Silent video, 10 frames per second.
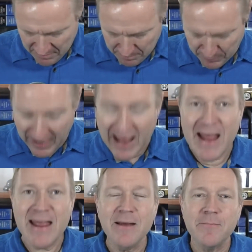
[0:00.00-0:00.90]

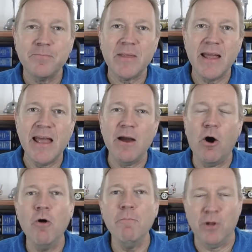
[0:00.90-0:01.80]
by a
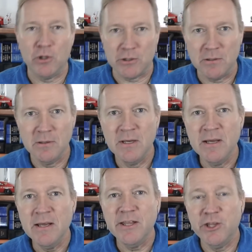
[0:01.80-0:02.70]
home builder,
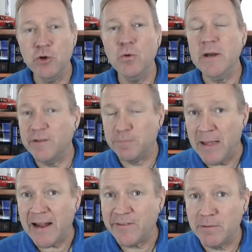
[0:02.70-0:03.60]
you would
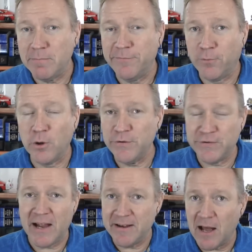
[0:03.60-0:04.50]
inspect it before you
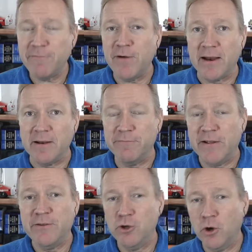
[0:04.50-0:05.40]
signed off on it. In
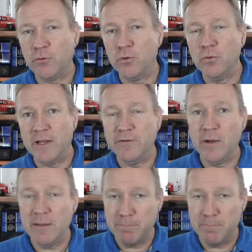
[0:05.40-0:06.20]
fact, you'd go through and do a